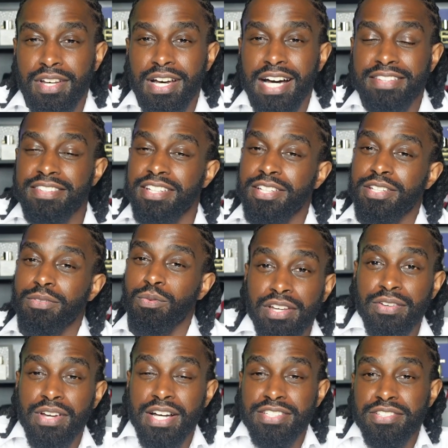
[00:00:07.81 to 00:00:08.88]
I think you
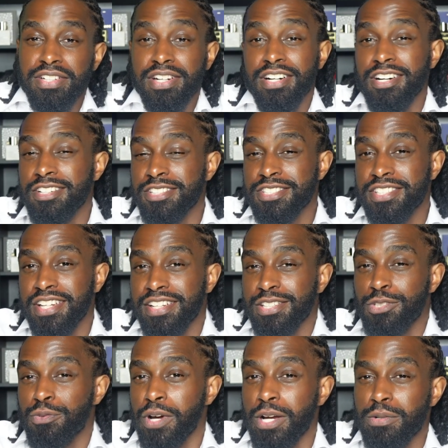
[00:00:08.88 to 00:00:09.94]
guys are going to understand
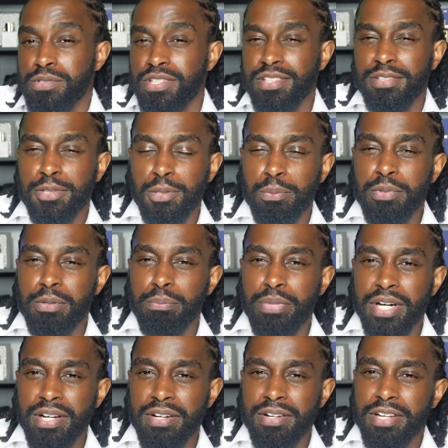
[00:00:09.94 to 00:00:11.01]
this fragrance a little bit
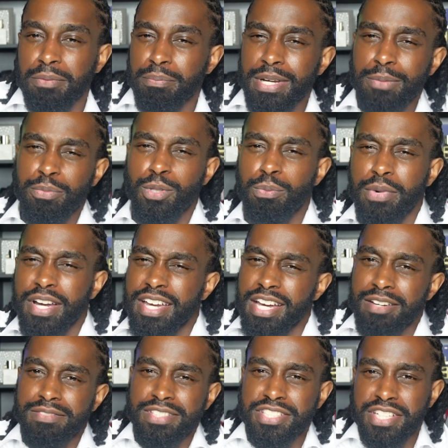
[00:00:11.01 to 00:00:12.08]
better, and maybe you might
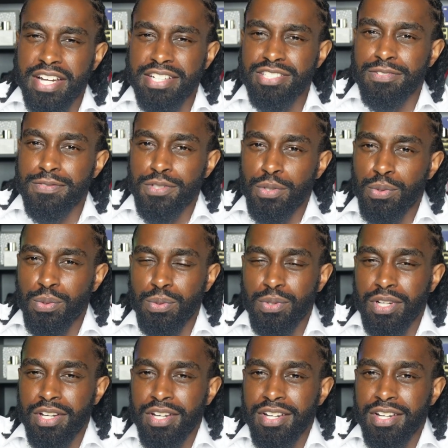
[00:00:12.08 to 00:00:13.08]
have a change of tune,